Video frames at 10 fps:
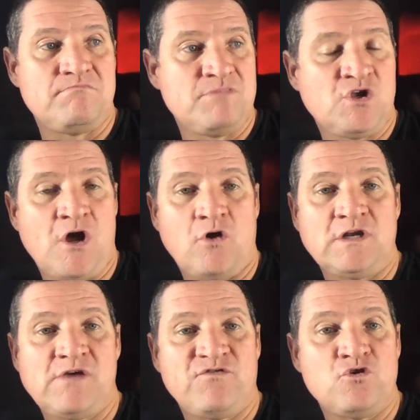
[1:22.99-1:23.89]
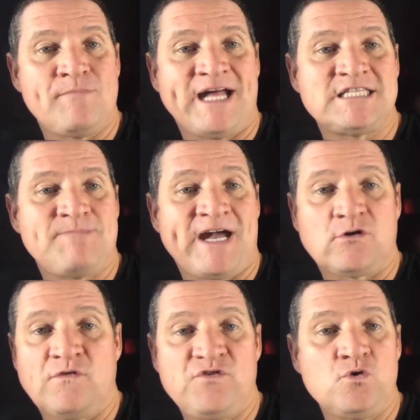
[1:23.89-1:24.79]
you know, only a few months back
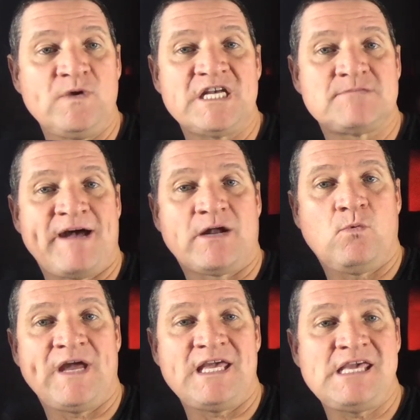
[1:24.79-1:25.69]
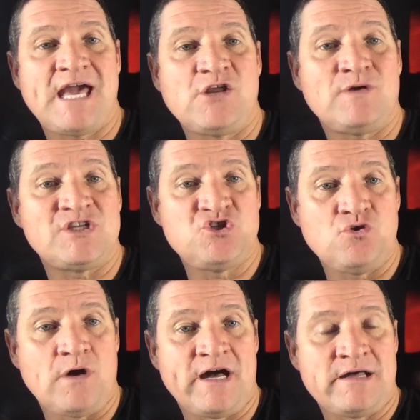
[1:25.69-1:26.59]
or a few weeks back where he had to
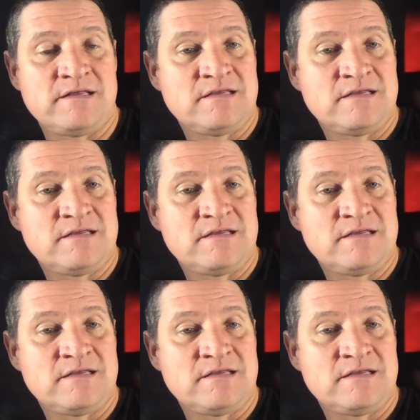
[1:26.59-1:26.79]
endure